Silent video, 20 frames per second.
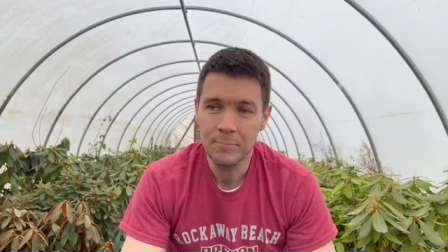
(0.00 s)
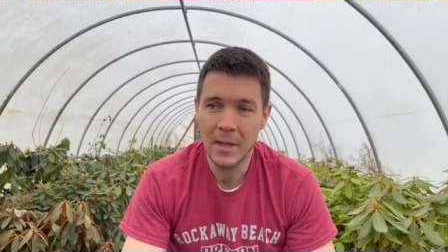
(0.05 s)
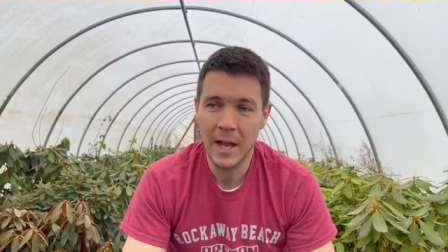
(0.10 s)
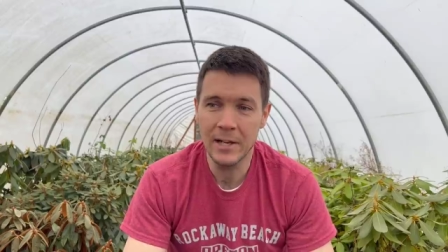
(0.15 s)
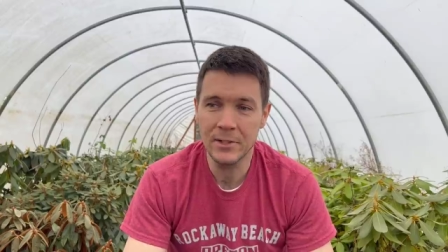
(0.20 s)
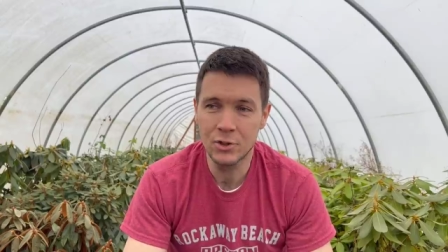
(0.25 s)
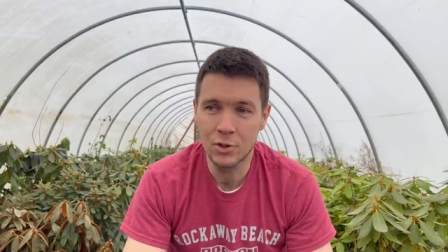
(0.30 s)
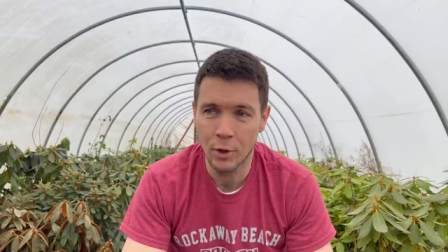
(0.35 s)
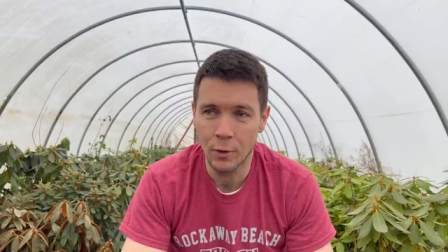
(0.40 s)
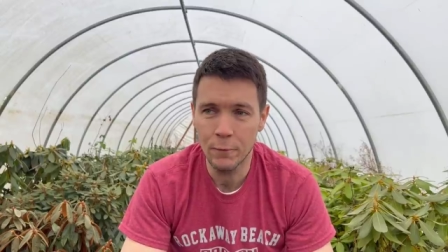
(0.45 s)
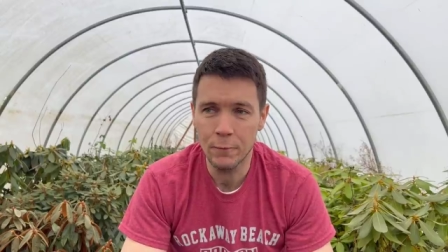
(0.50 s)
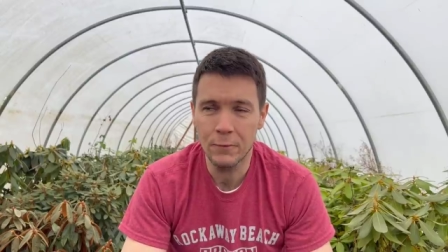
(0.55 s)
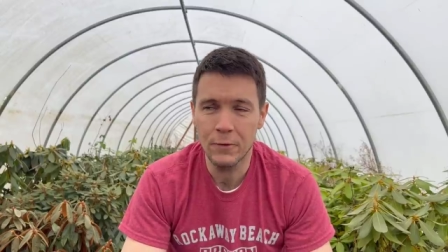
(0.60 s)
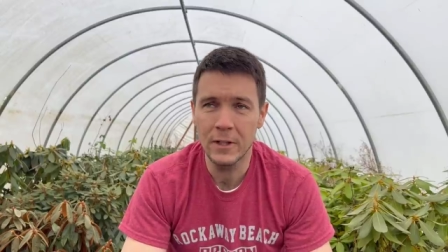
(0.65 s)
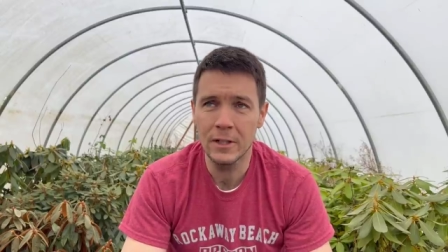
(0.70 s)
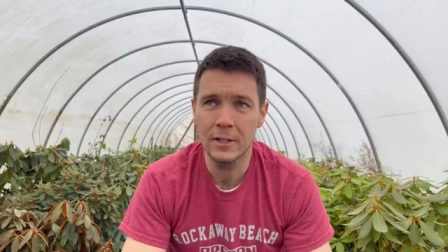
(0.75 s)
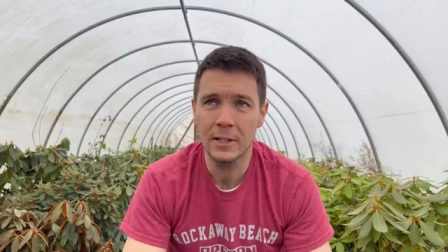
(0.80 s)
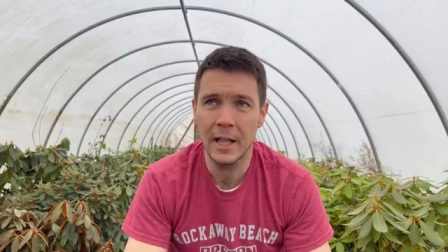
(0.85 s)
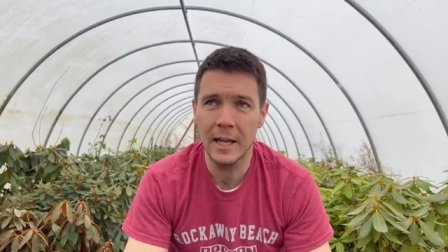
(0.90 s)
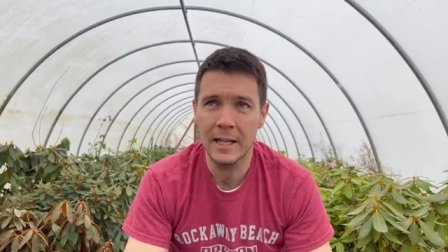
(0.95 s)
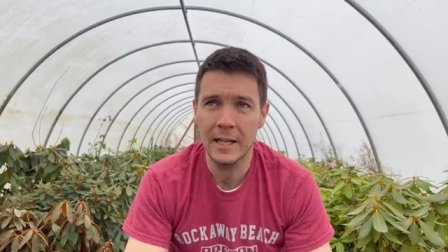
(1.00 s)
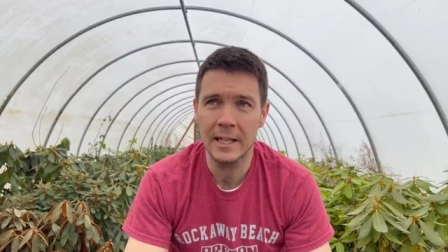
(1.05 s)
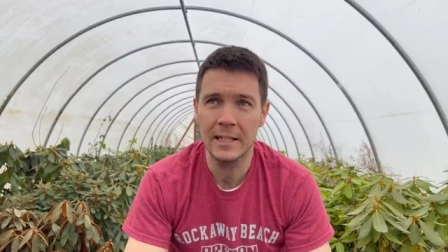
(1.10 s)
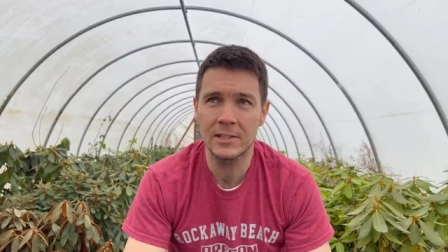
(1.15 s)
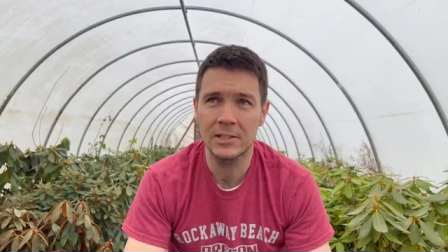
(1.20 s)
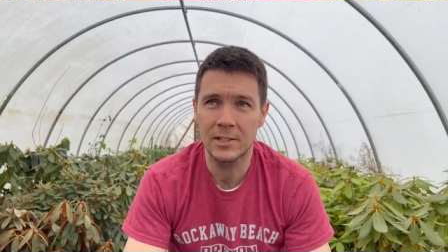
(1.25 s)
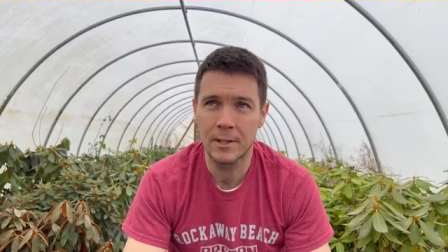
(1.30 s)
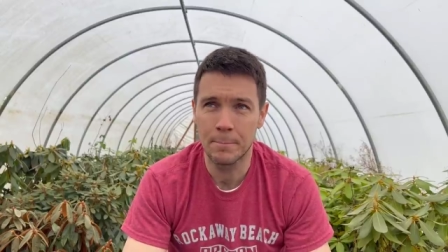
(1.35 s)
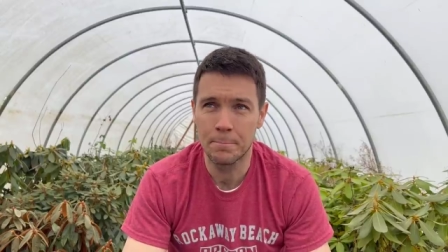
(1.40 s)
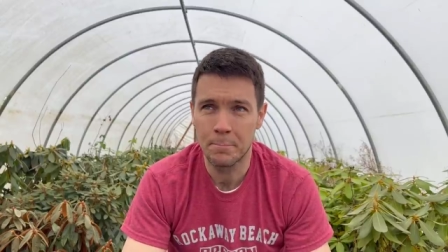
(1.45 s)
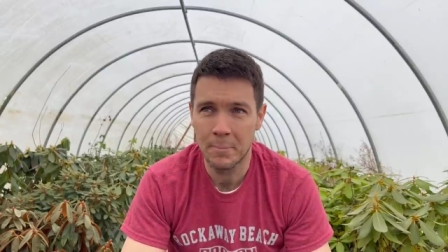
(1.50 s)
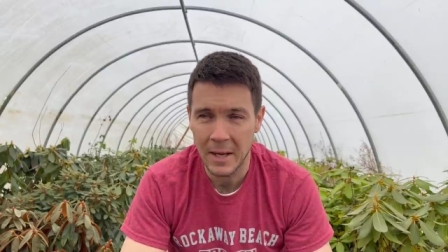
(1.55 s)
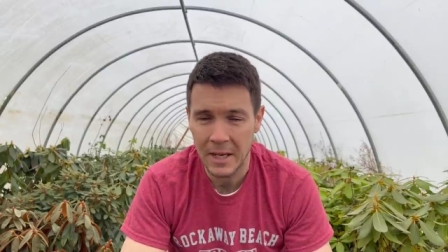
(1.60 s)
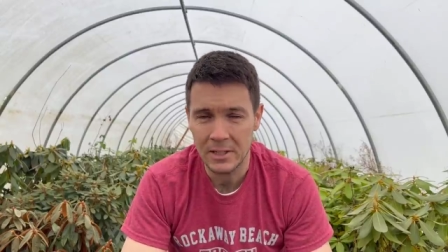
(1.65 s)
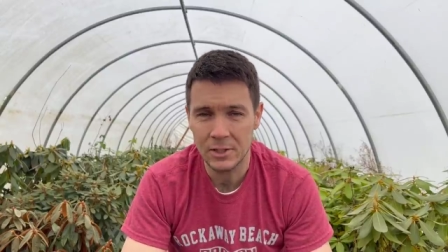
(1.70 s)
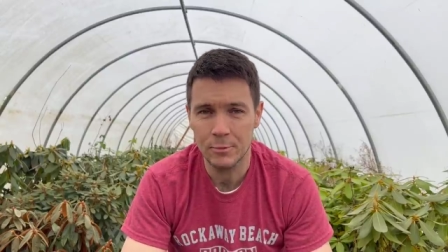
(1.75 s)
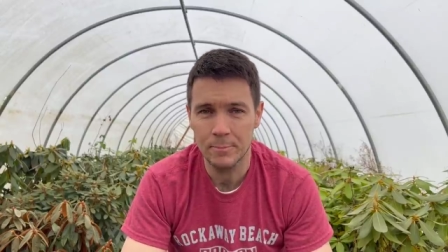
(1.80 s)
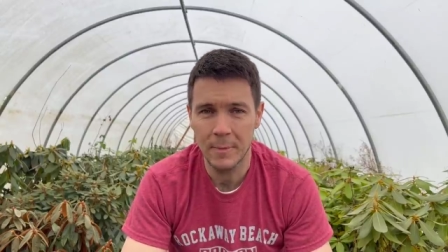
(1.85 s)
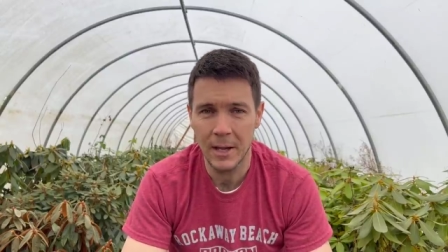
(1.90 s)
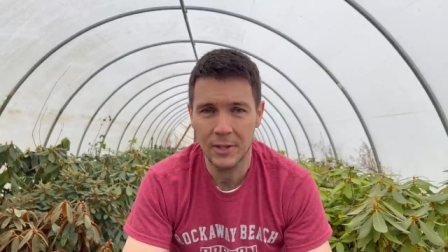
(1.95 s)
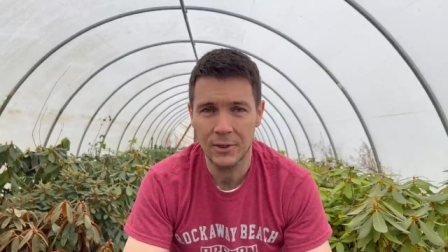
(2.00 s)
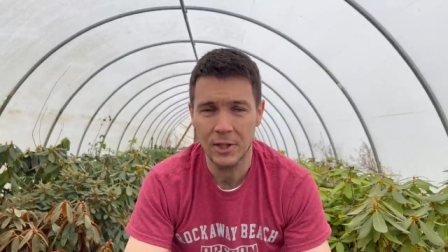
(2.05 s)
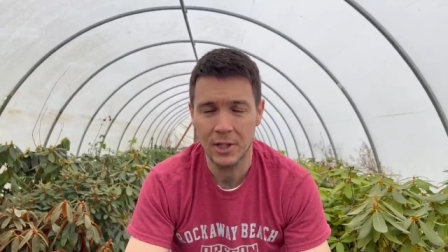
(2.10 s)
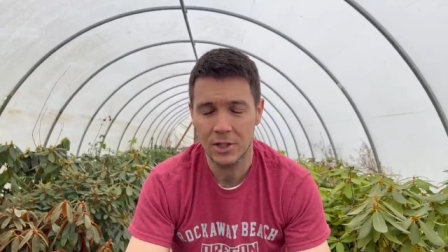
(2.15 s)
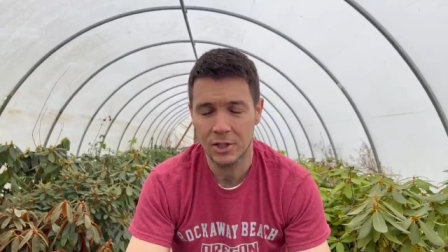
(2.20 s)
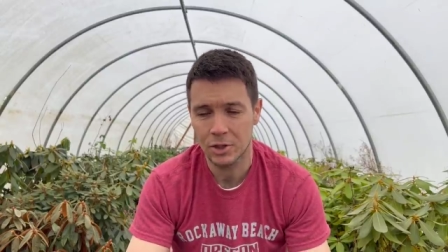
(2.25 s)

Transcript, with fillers: I don't feel like it's the best method,